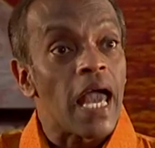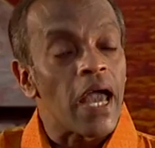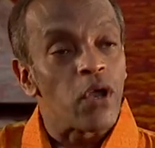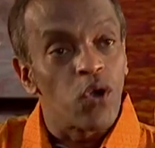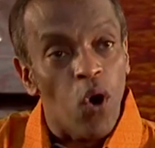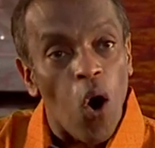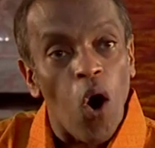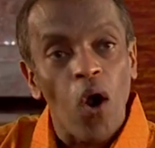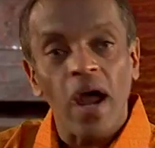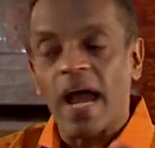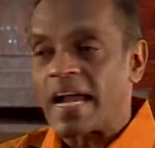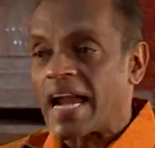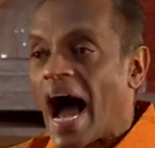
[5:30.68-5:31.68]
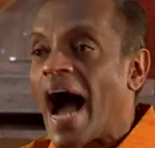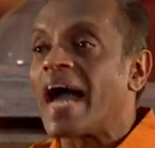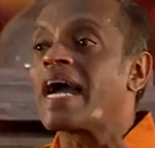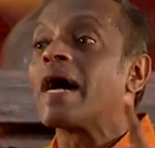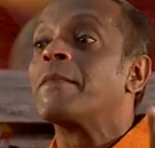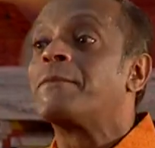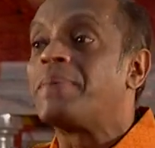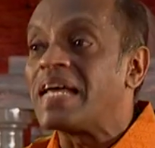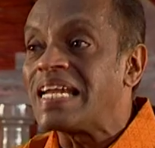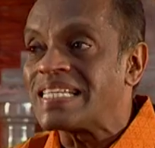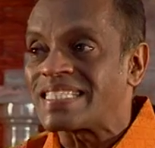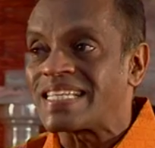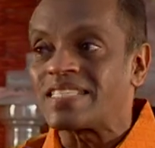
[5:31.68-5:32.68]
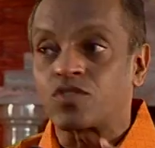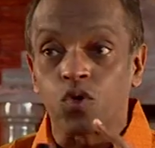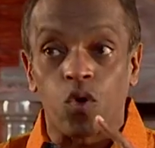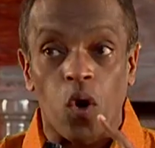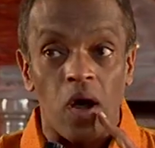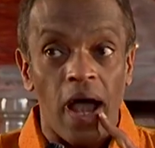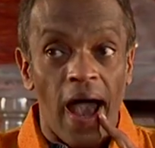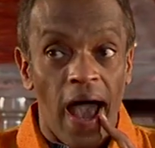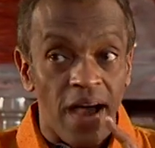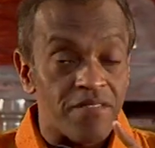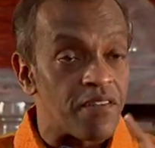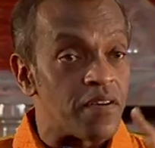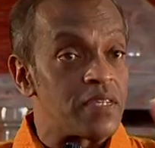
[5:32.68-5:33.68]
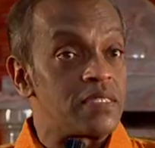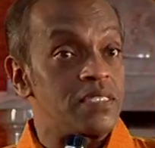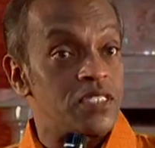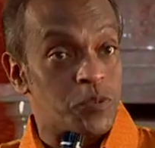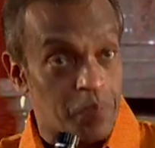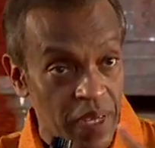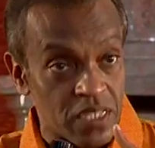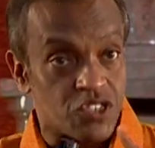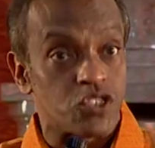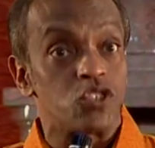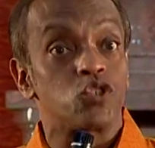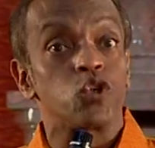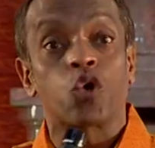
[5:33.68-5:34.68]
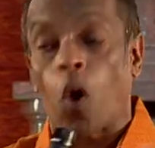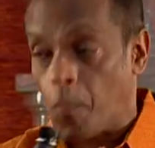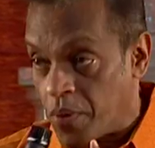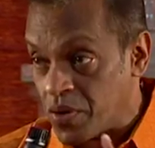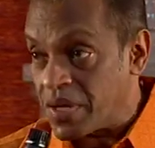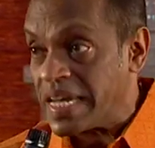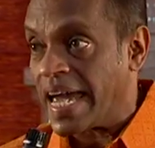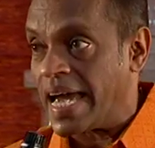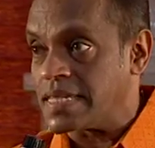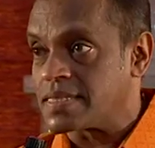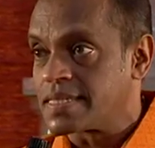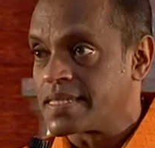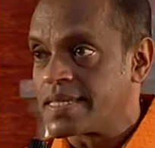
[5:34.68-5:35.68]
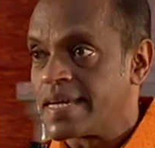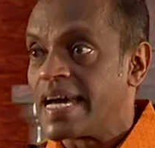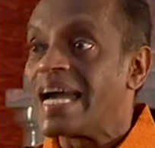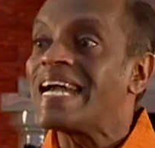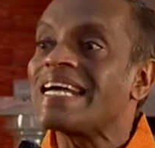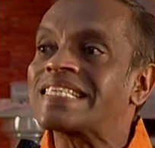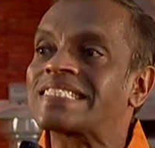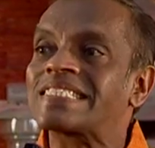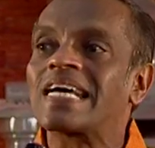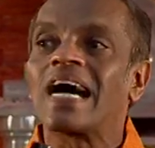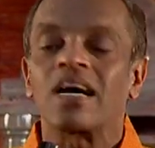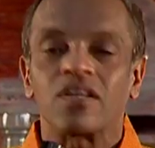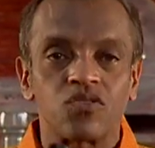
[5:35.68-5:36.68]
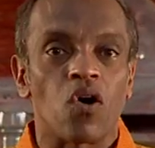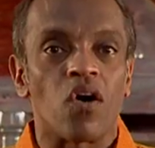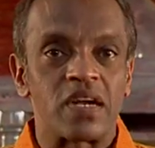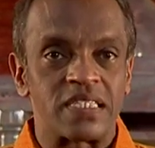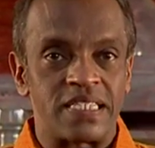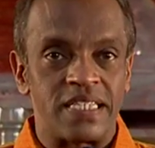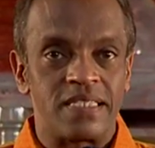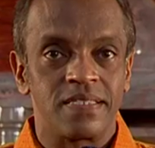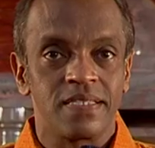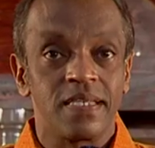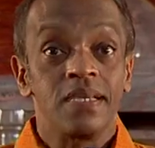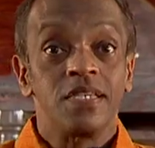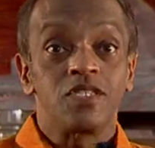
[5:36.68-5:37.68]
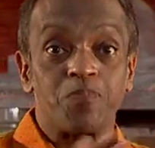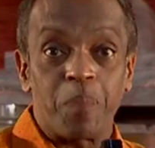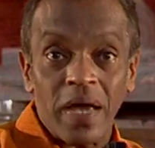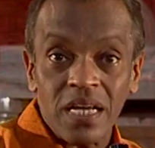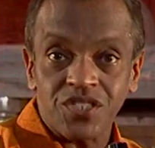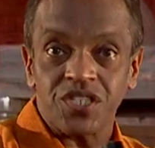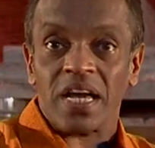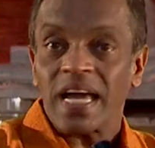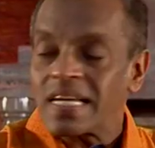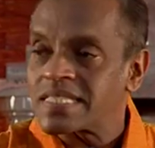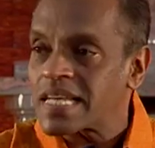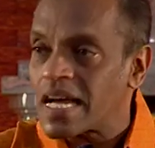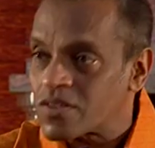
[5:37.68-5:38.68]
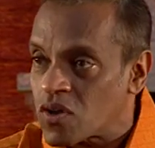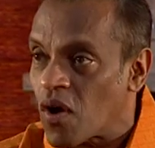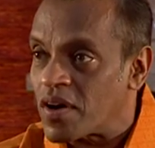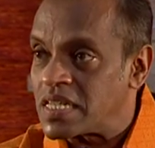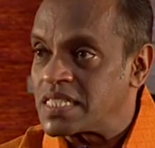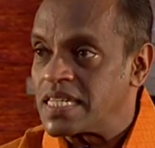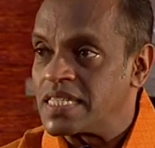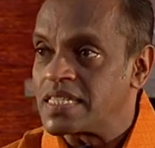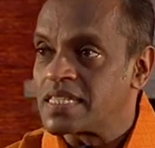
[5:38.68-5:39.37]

Your and I ability to have speech, to communicate, is authority. Speech is authority.